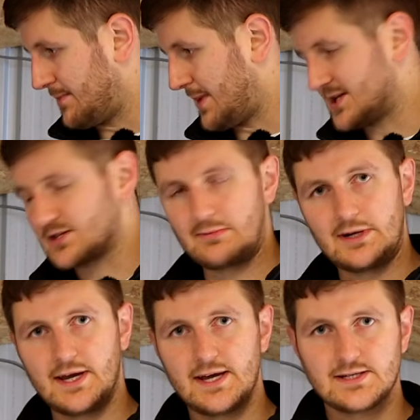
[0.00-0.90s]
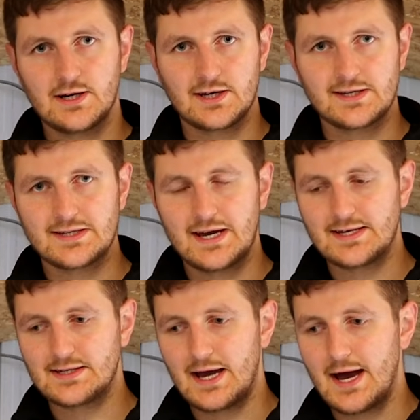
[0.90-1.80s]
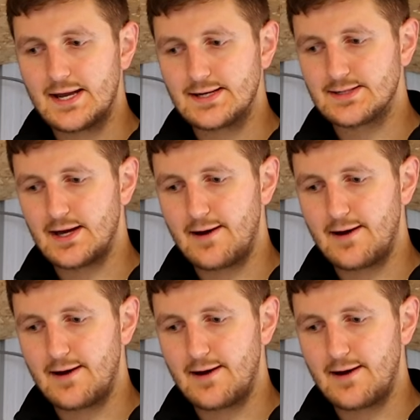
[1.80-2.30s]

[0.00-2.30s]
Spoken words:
past couple of days, like I said. And